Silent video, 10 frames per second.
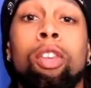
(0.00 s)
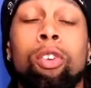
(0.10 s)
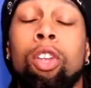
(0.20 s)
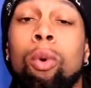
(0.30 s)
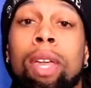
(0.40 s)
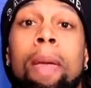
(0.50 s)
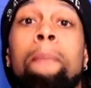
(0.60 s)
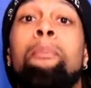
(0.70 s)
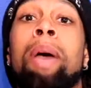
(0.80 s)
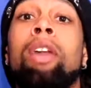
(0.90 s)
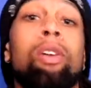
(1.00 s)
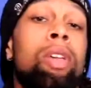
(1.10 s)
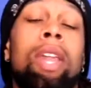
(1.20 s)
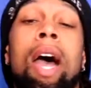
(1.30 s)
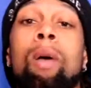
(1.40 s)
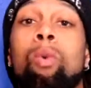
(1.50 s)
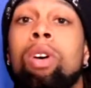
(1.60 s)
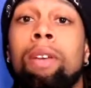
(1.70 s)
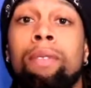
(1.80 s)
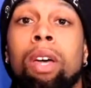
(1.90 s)
and you're doing it better than I
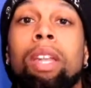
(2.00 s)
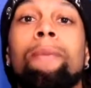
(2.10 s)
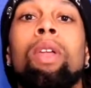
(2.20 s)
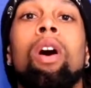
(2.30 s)
would have done it.